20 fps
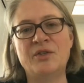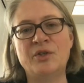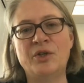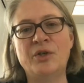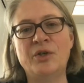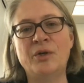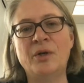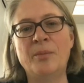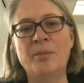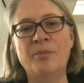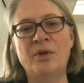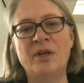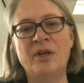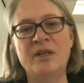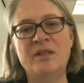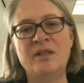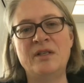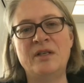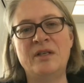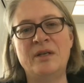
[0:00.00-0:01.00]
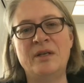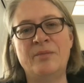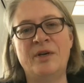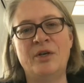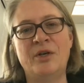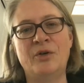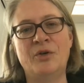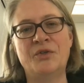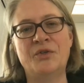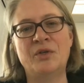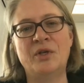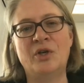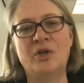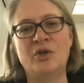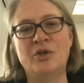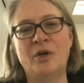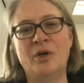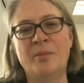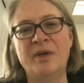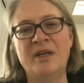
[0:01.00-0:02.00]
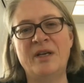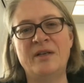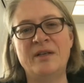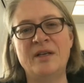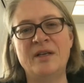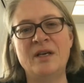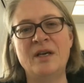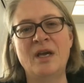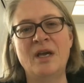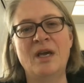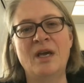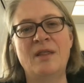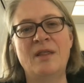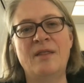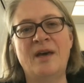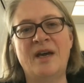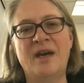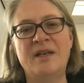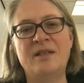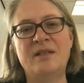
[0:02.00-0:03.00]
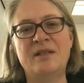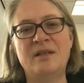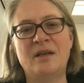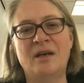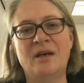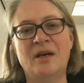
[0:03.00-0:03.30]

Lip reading: not only politically but also economically, that